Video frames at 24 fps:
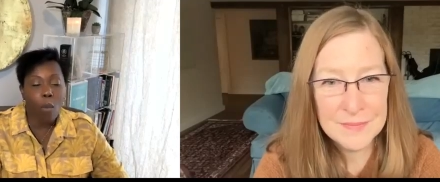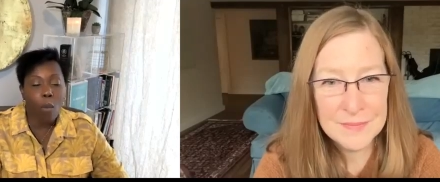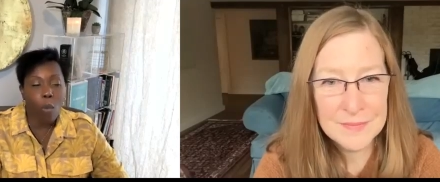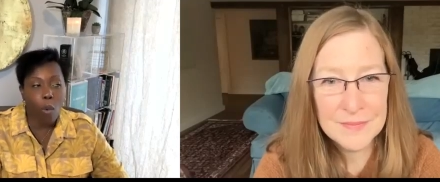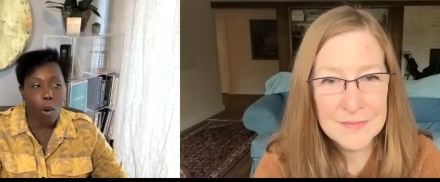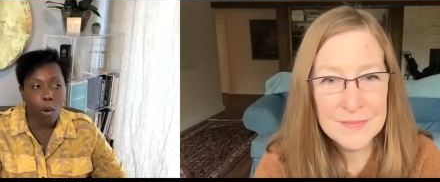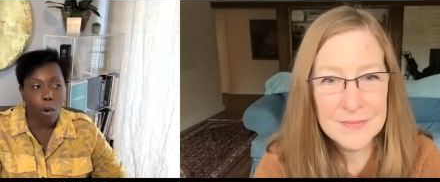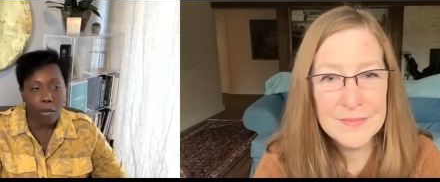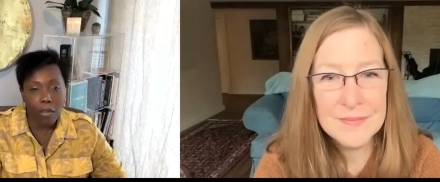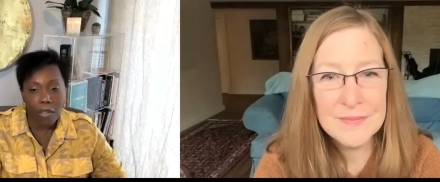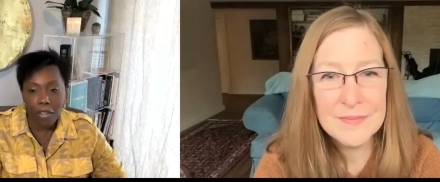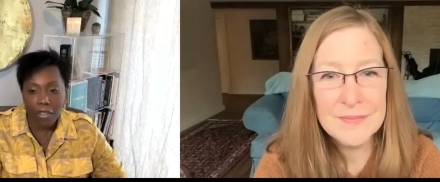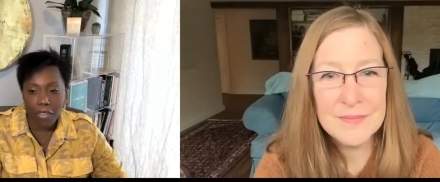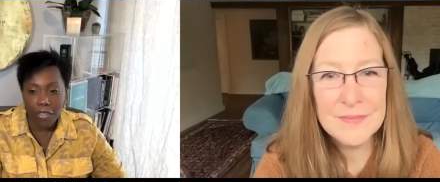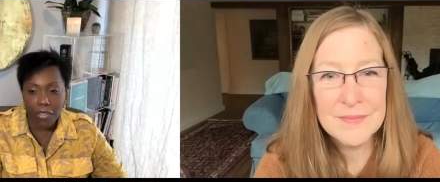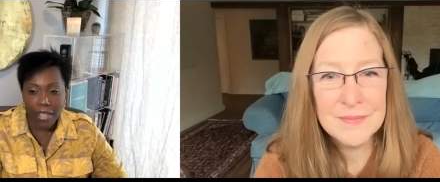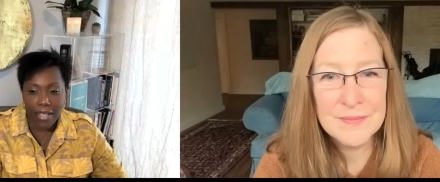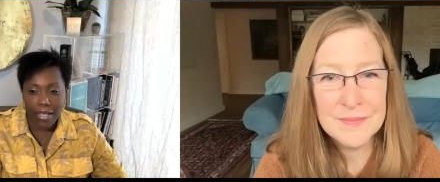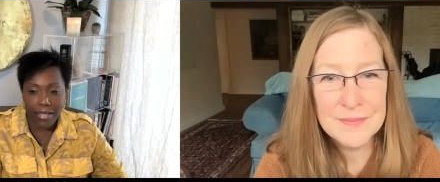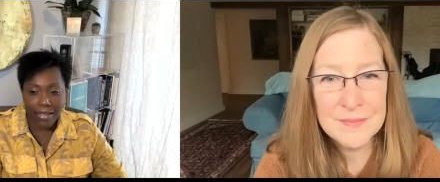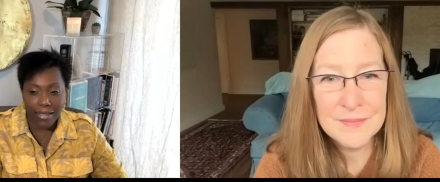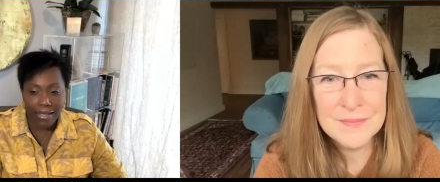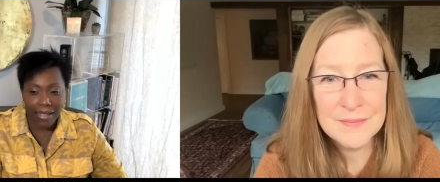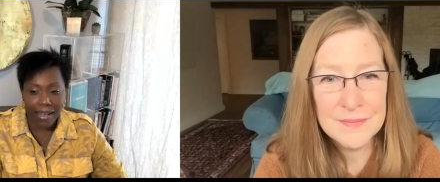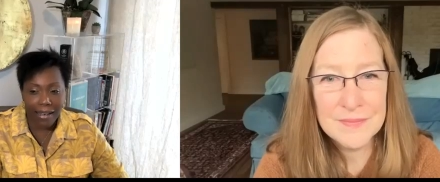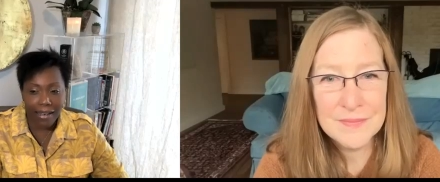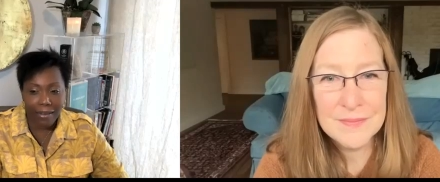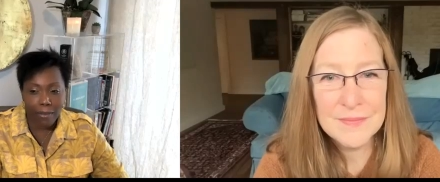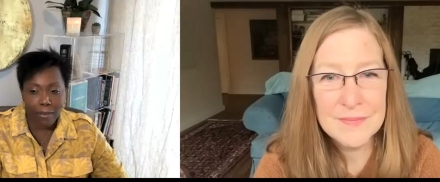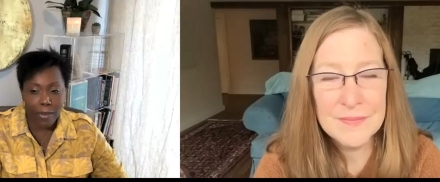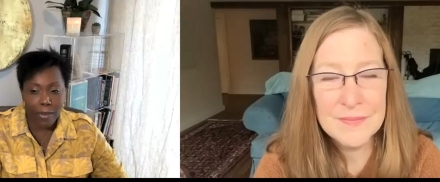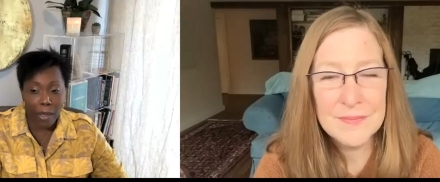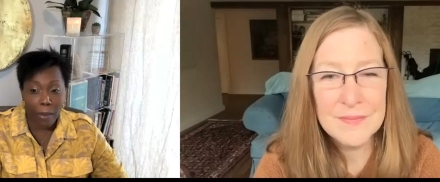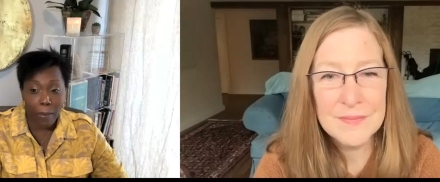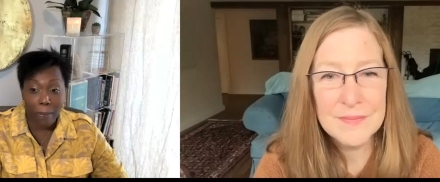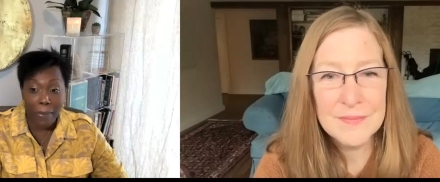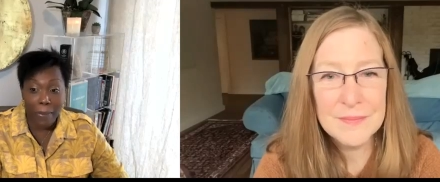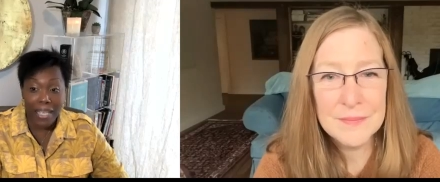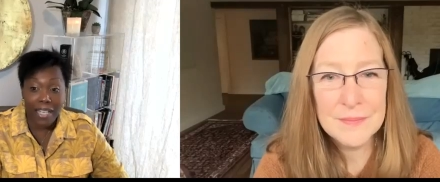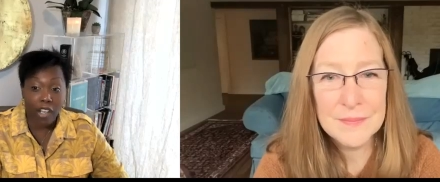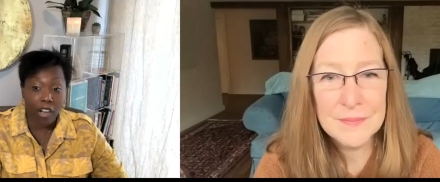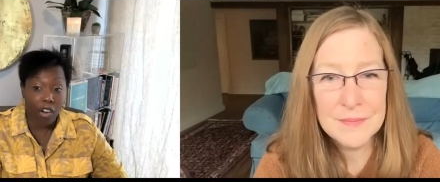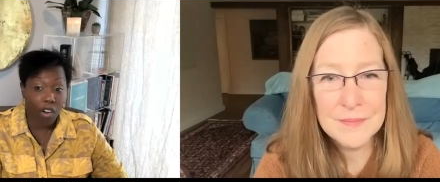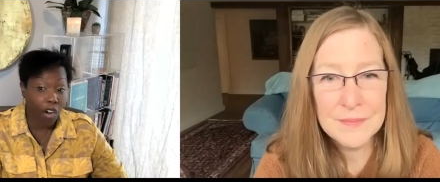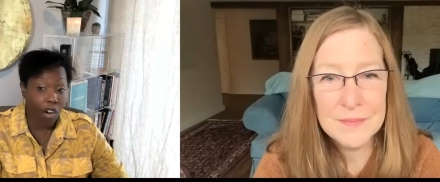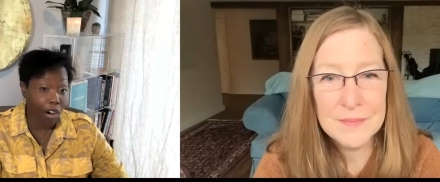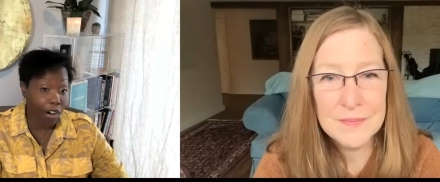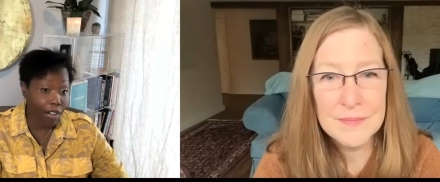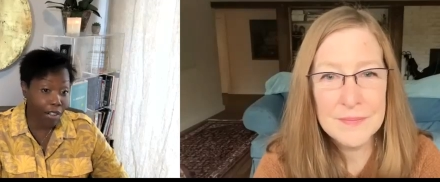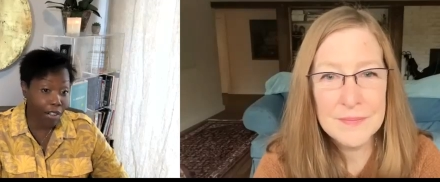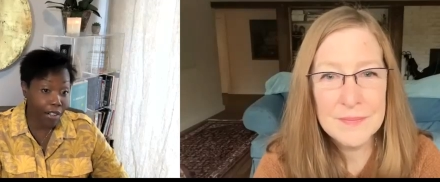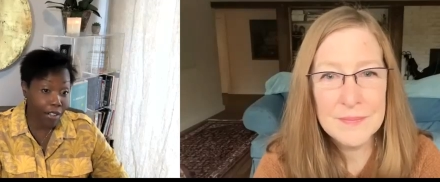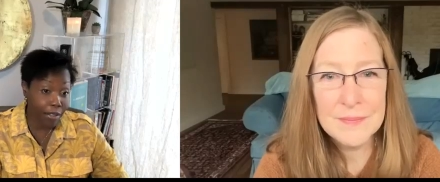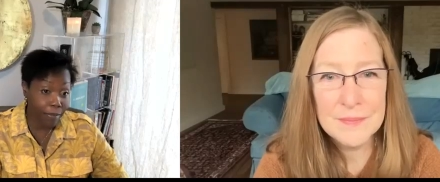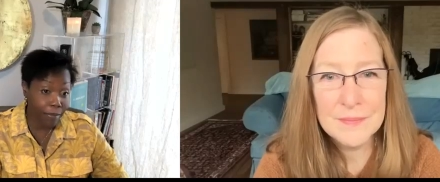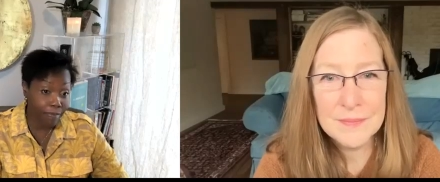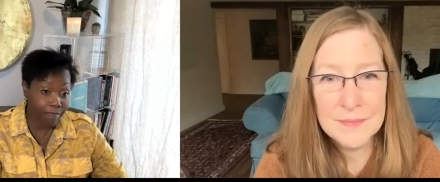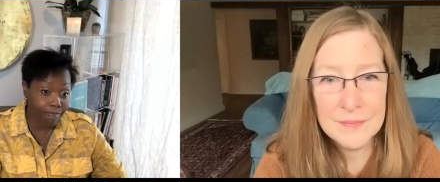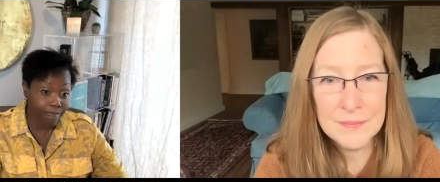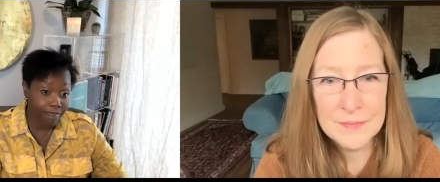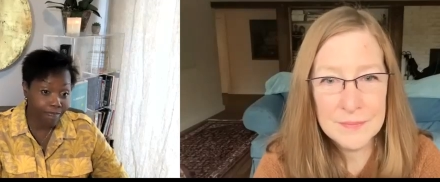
Speaker 1: what were the things that i that made it harder